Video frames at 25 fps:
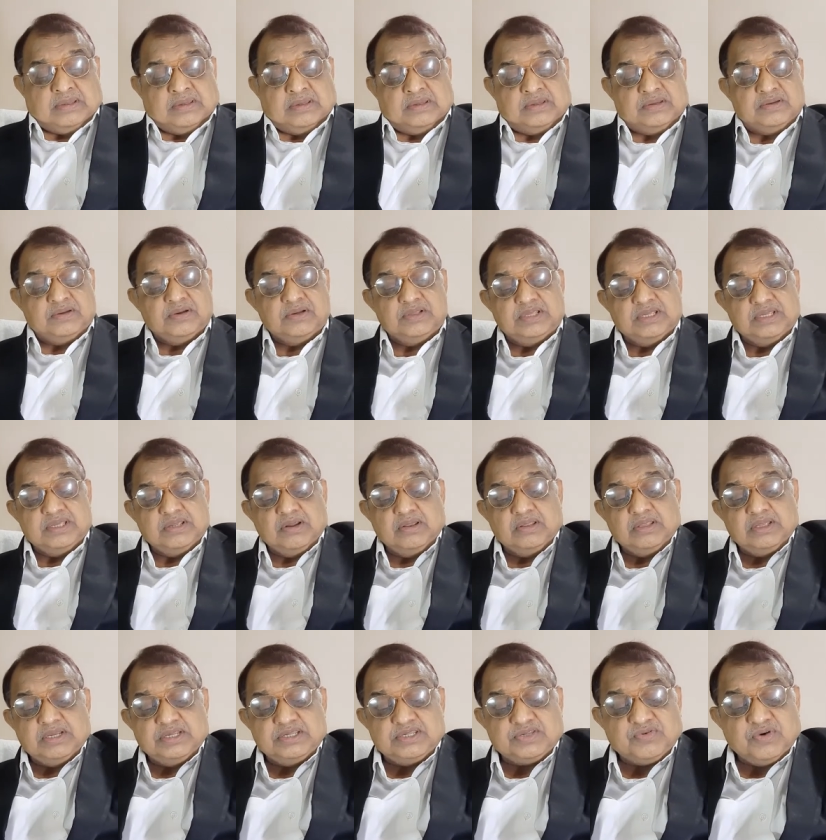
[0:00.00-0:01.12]
So these are all
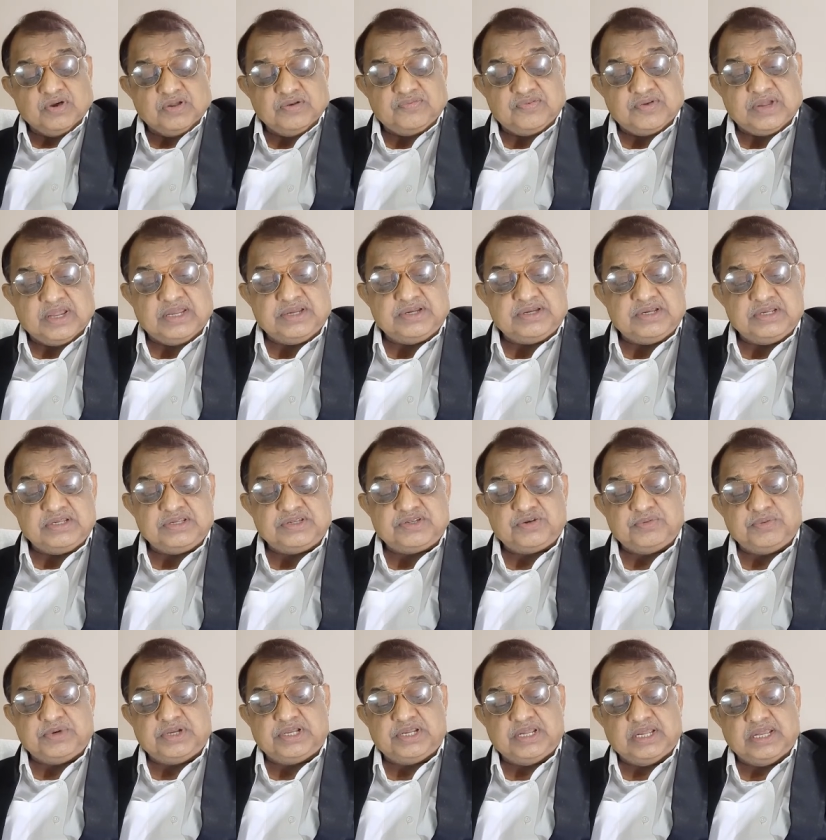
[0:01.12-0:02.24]
the disqualifications to
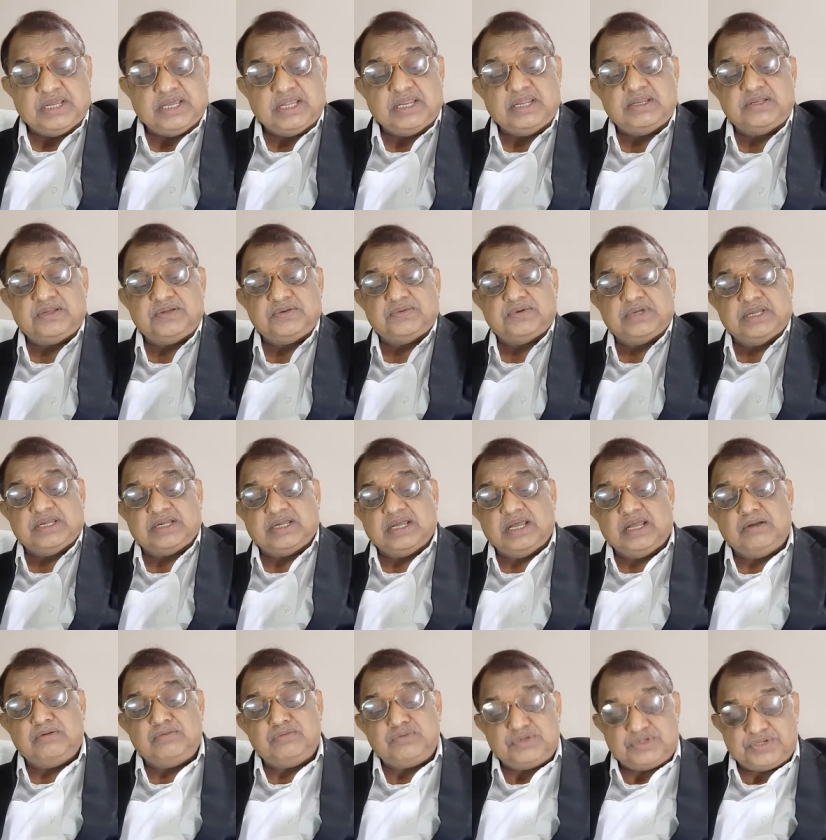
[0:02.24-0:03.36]
be taken into
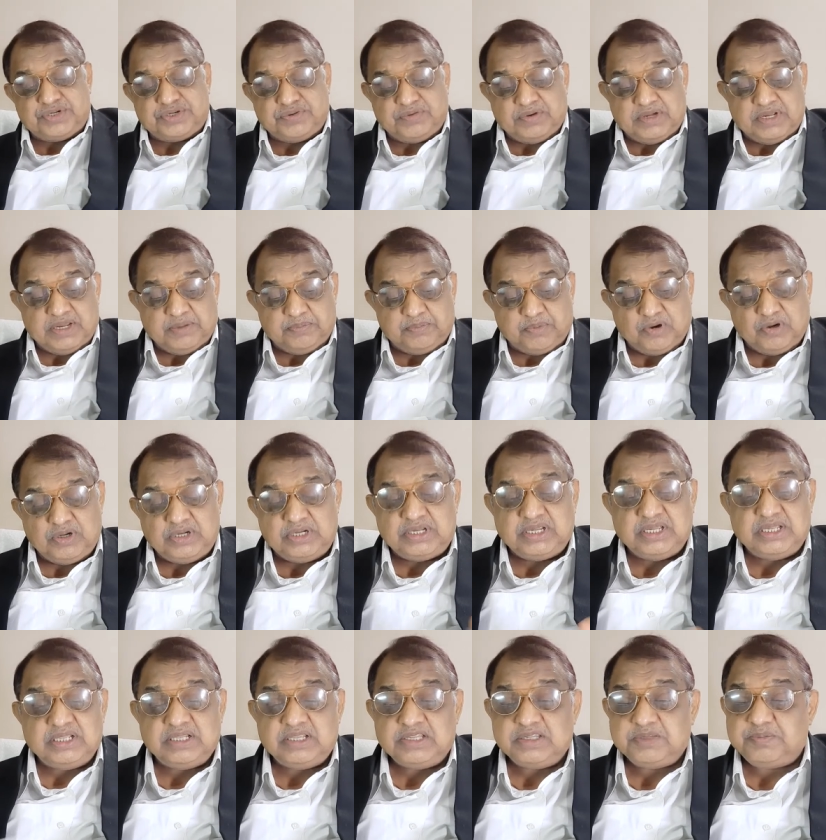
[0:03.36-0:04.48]
account while
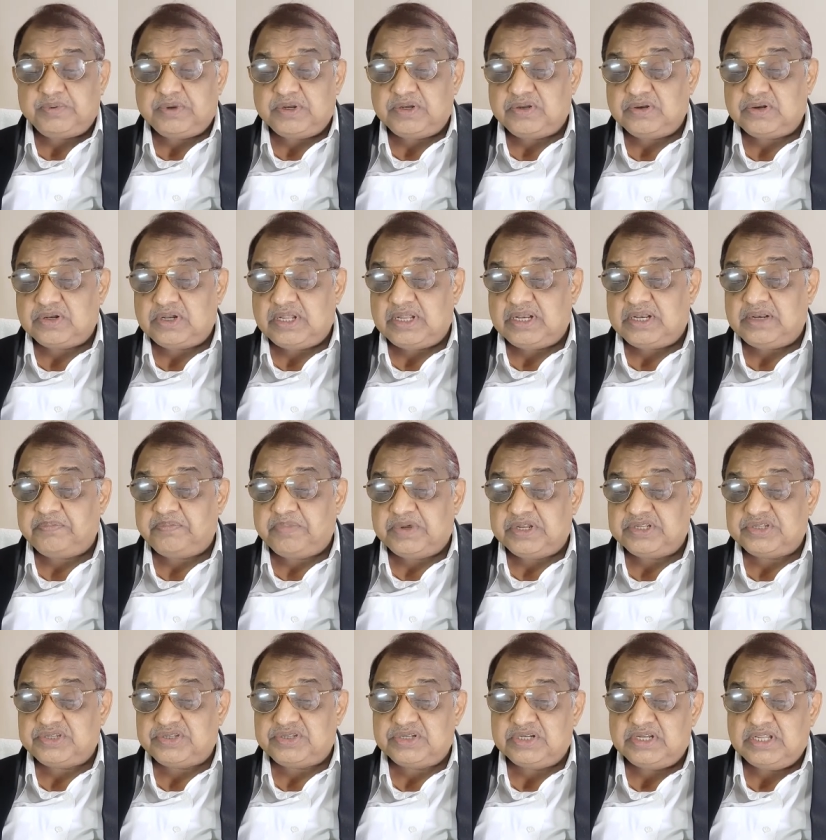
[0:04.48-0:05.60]
appointing this particular
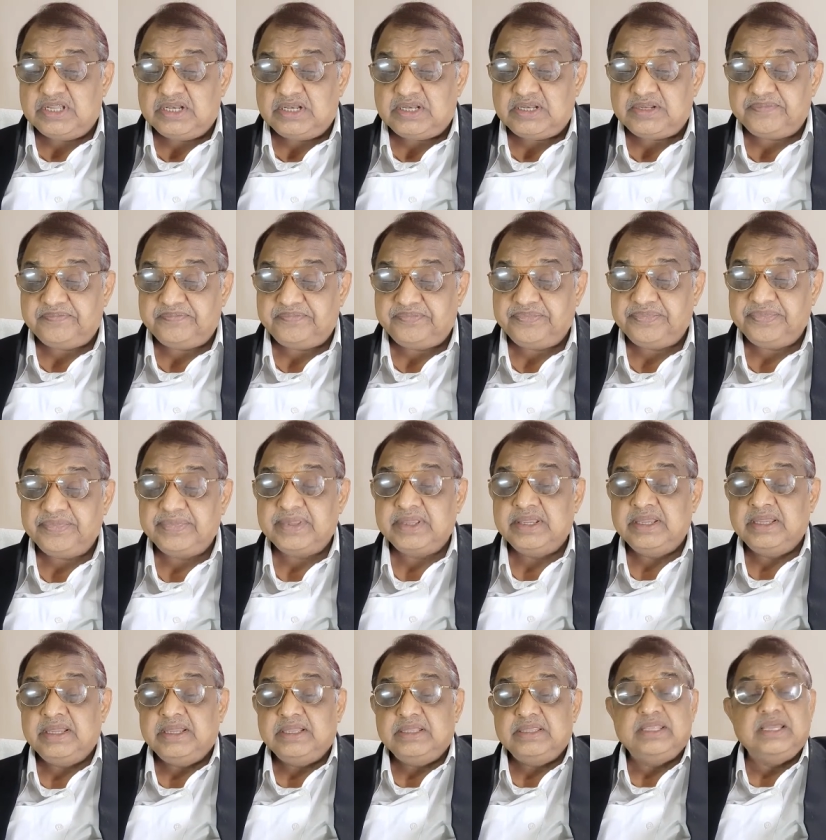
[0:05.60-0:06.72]
personnel.
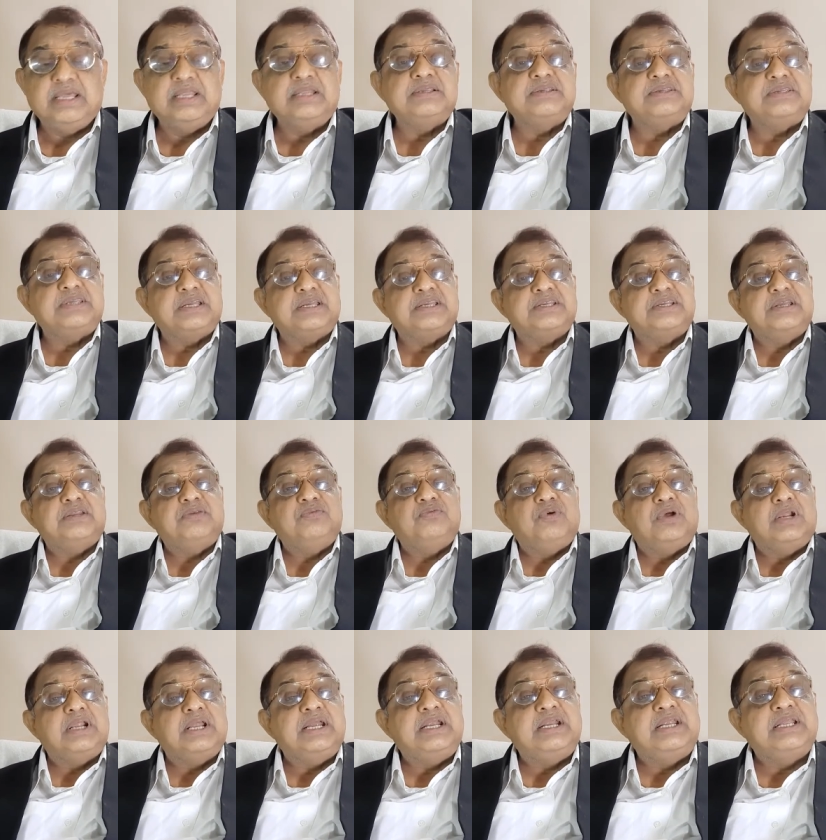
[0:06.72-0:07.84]
Then section
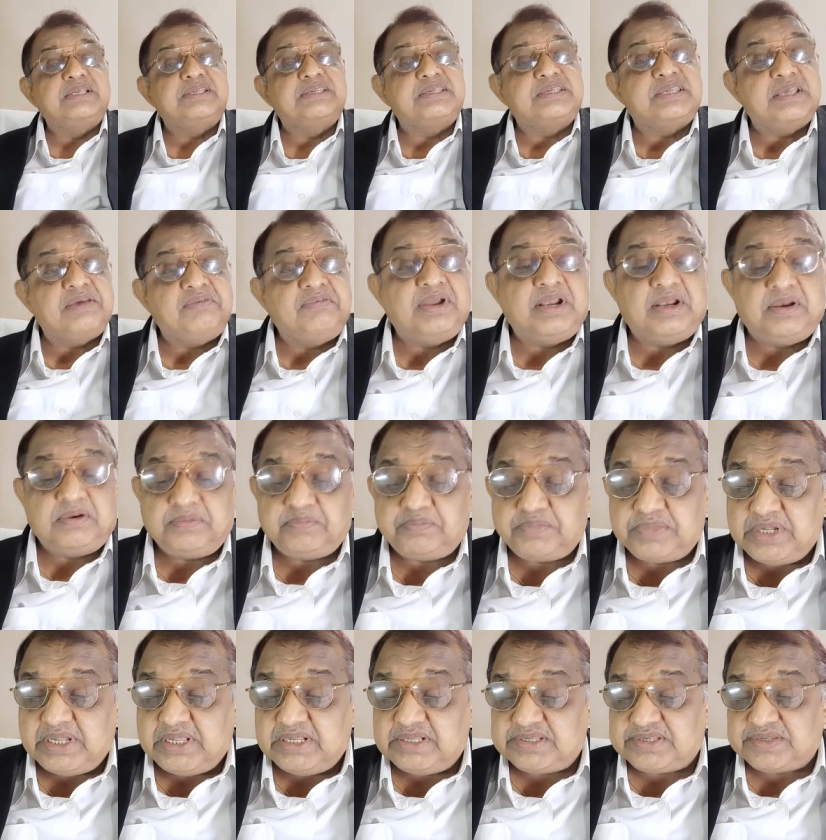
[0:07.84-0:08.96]
197
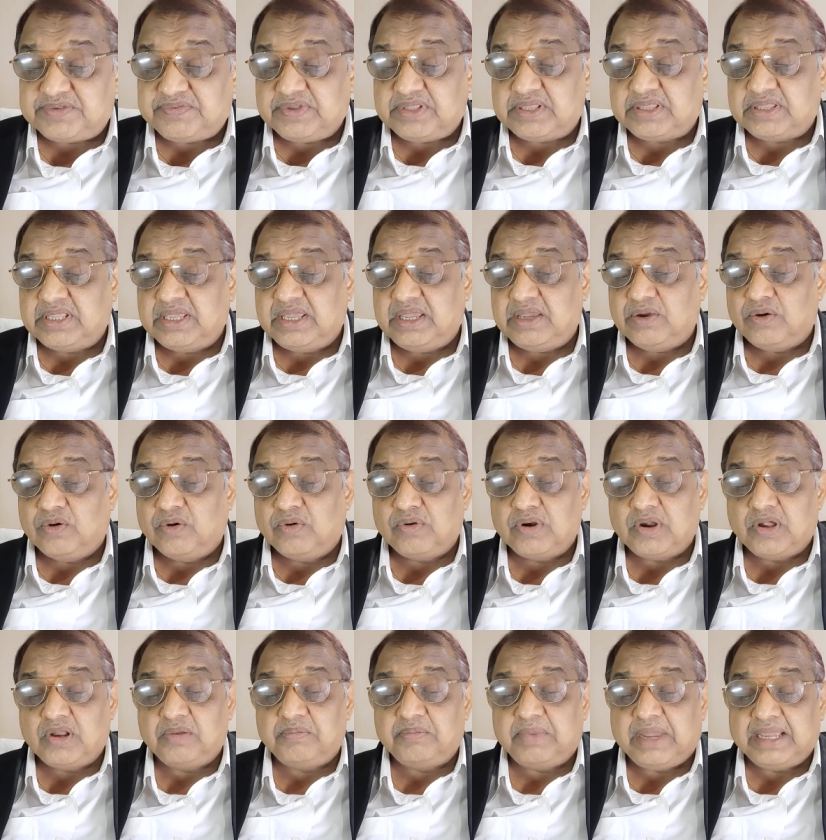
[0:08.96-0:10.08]
deals with the
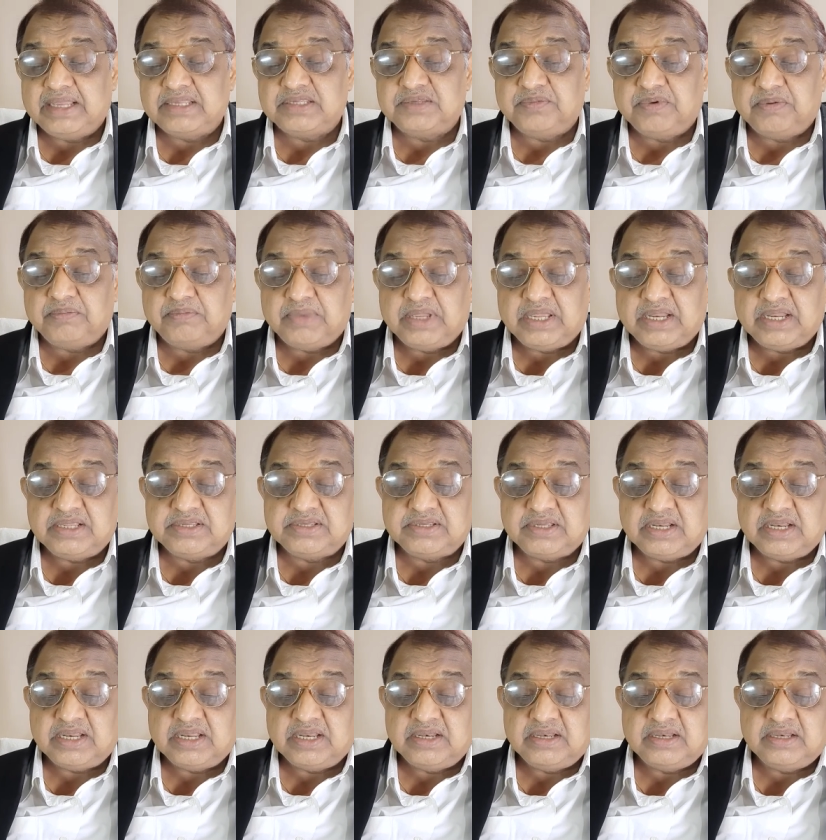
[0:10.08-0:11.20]
overall maximum
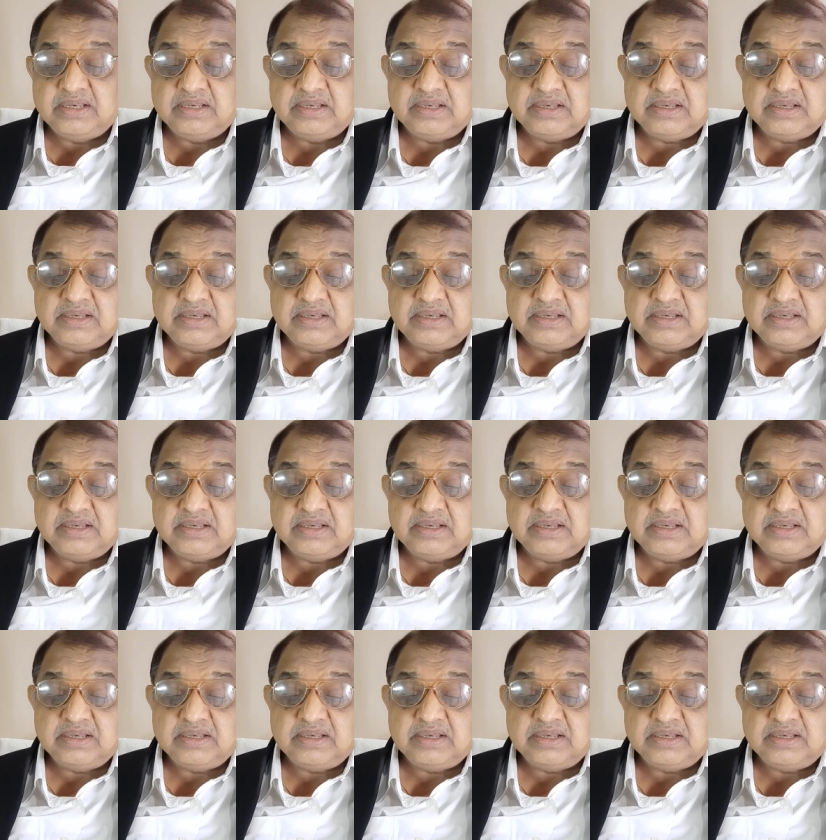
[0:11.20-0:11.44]
managerial